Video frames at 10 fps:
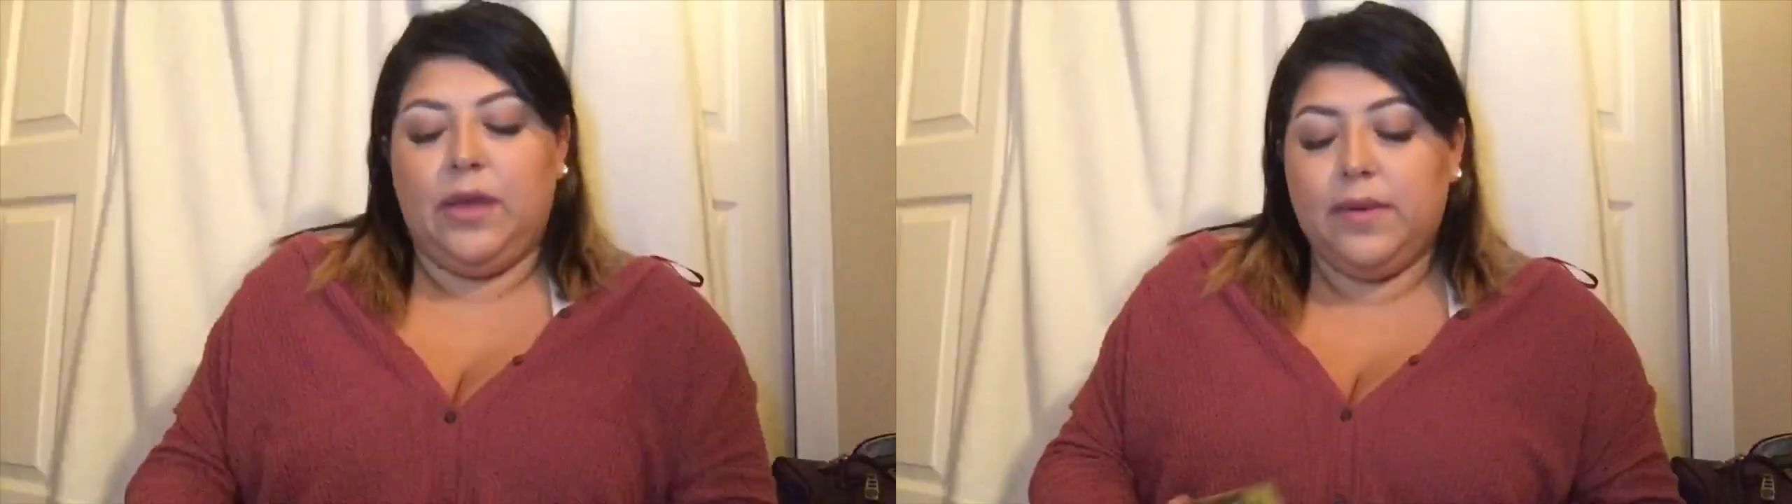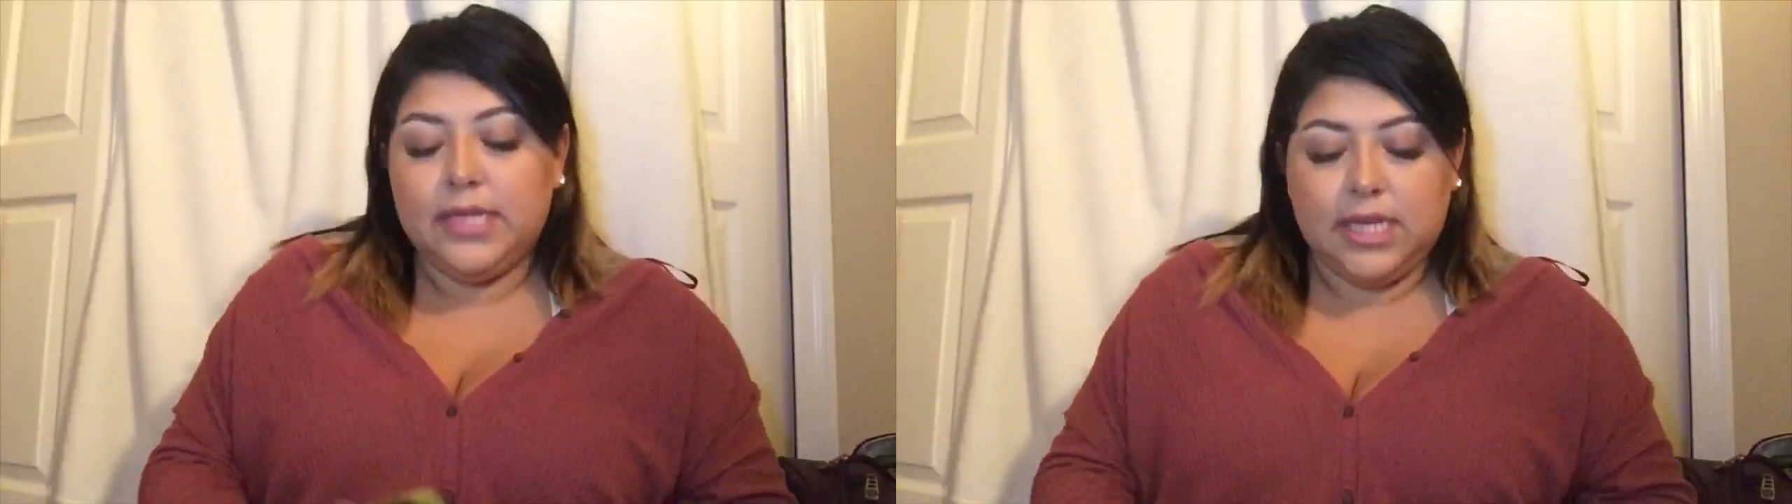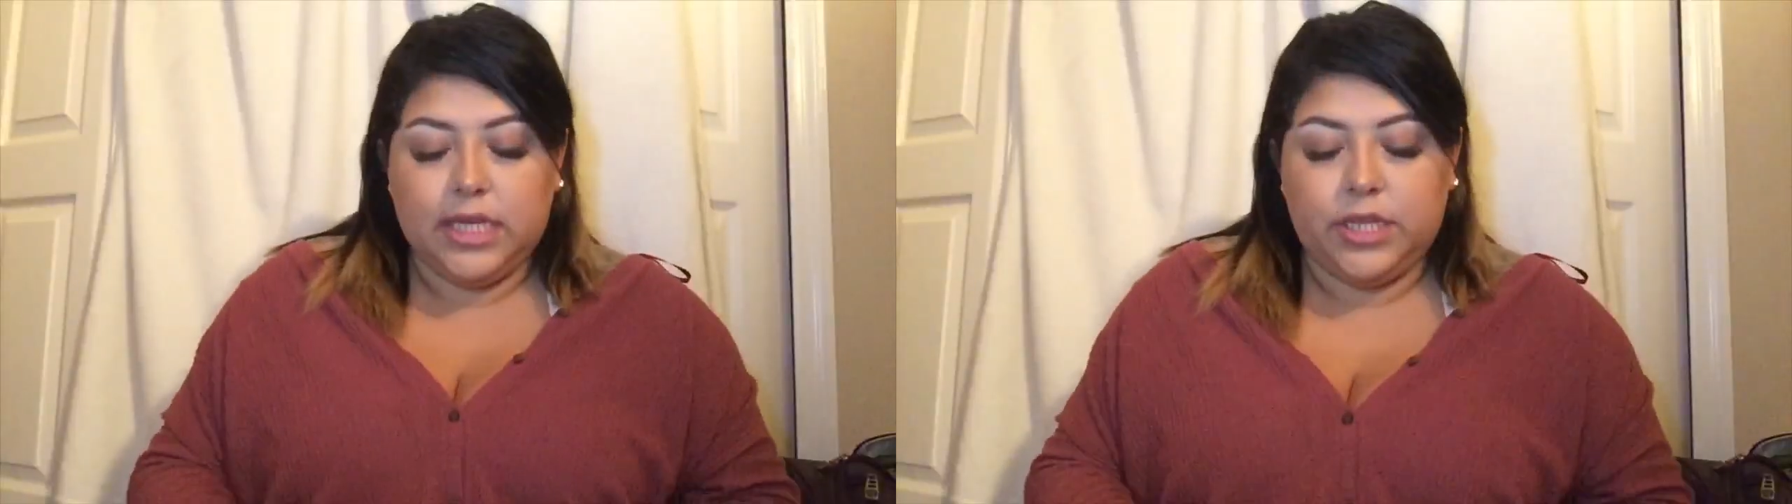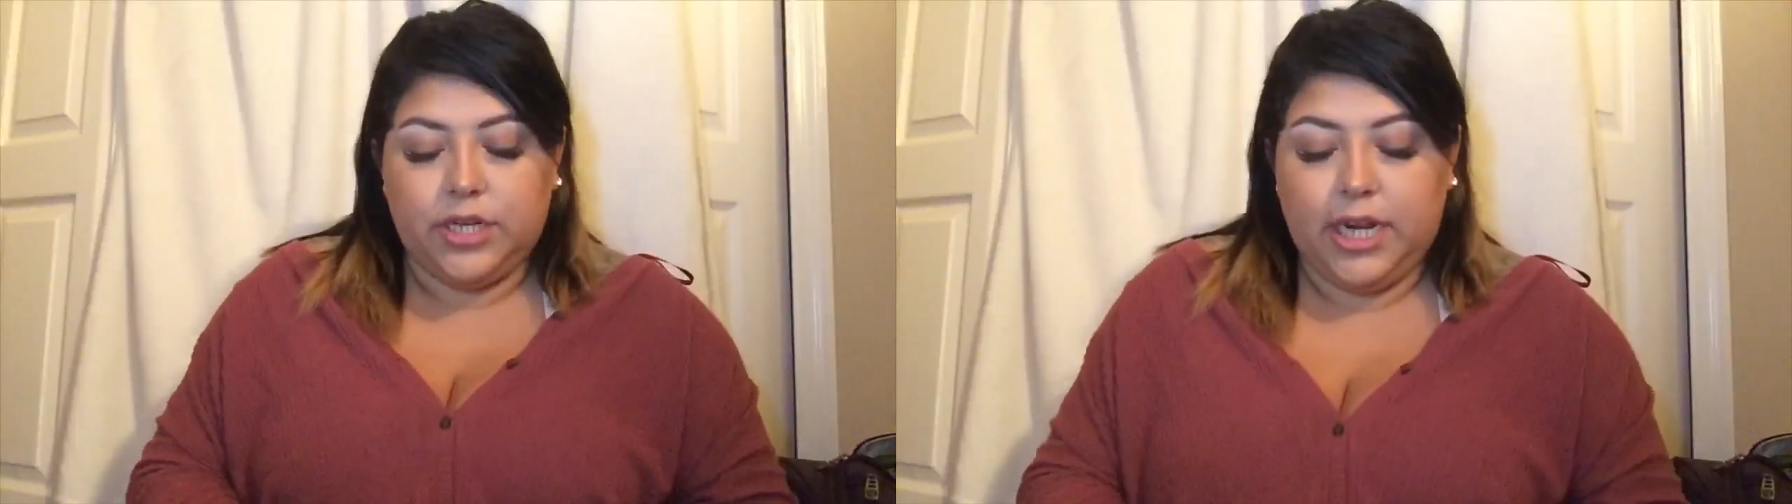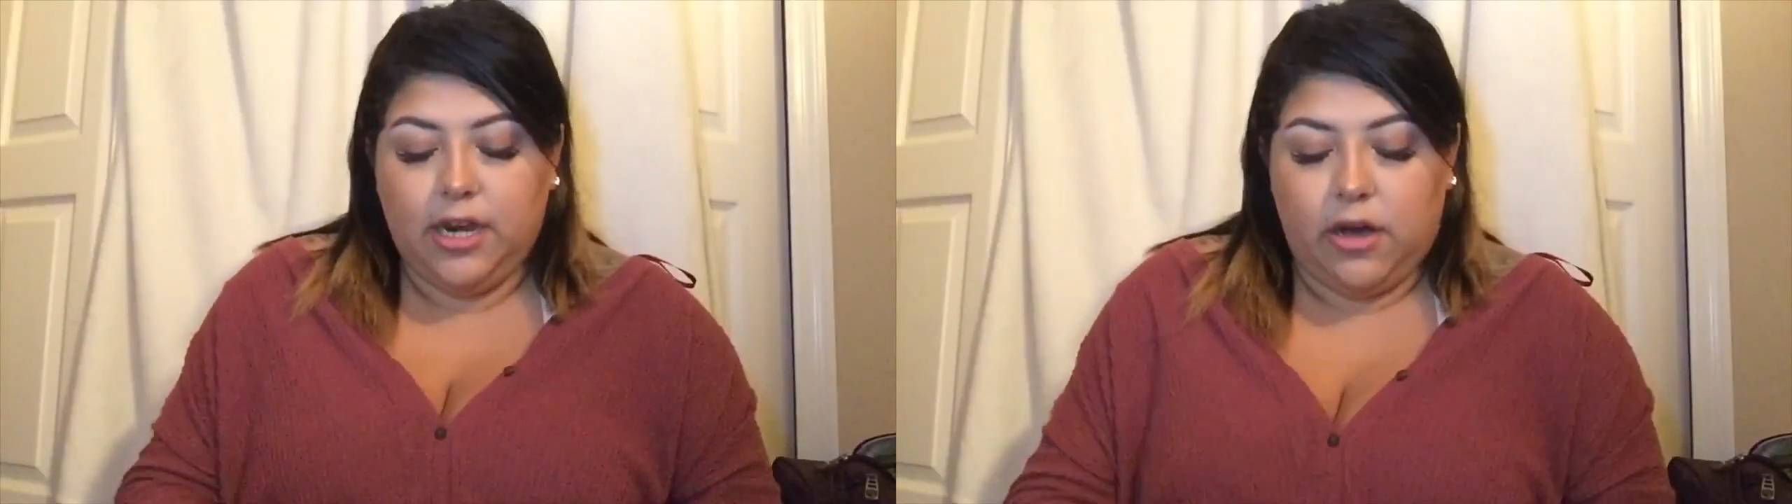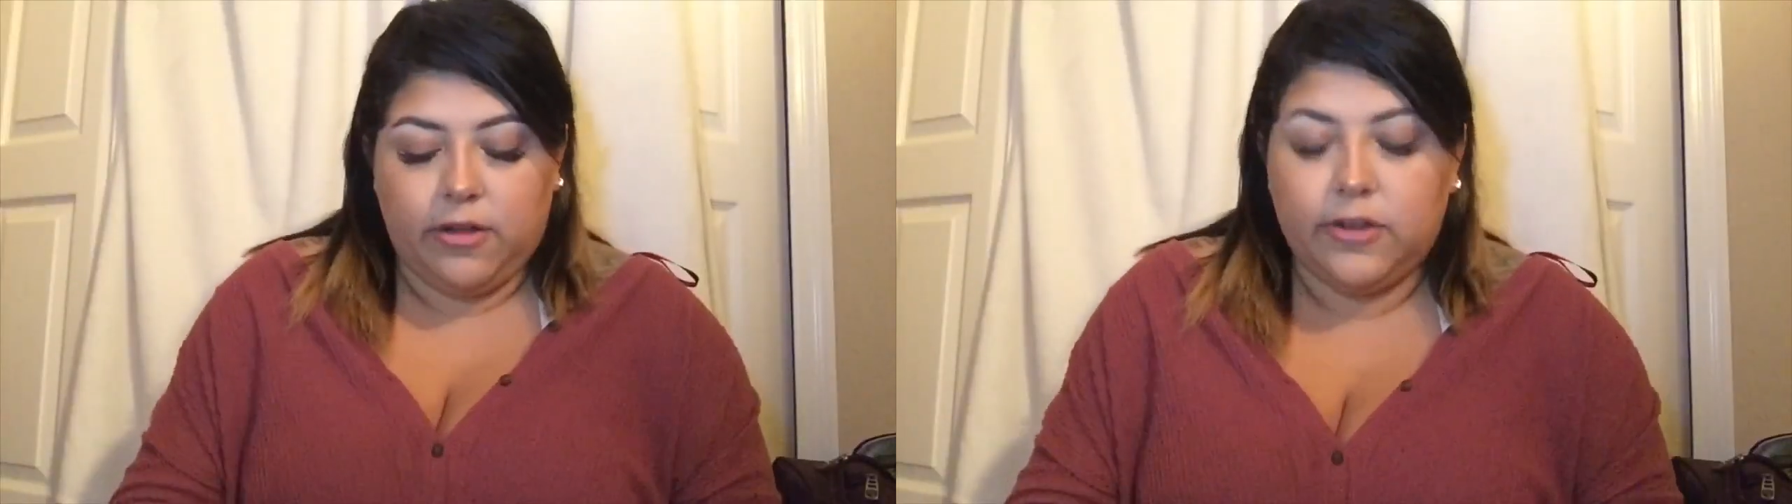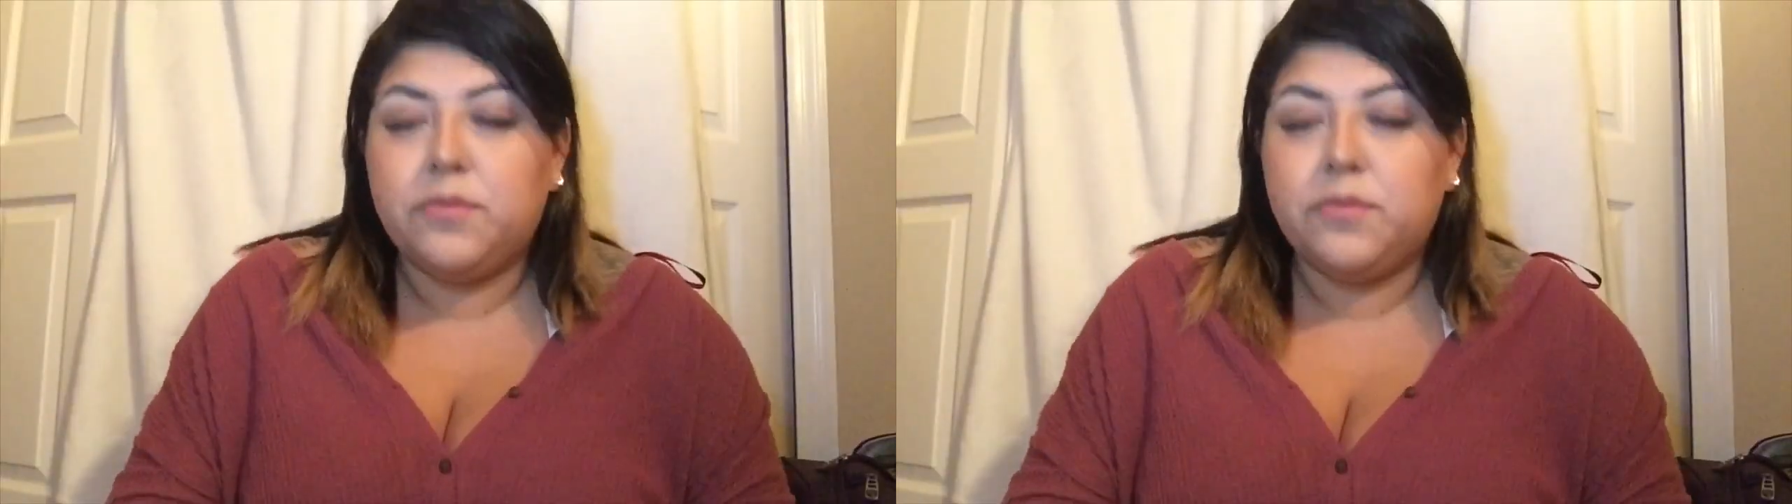It was like thirty dollars,